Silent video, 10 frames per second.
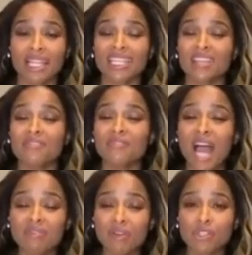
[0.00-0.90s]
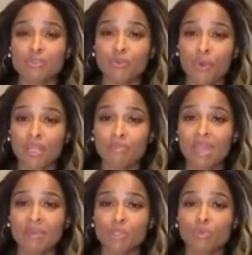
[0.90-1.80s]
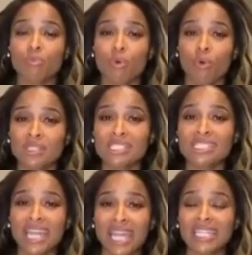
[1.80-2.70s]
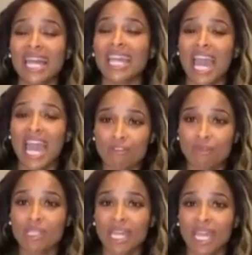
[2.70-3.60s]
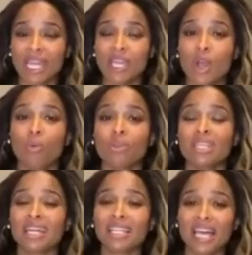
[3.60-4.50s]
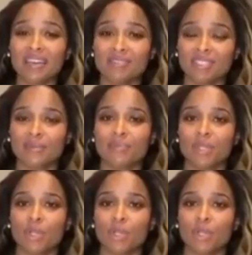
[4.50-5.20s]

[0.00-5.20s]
like the 540 babies who were born today, like every day with a cleft.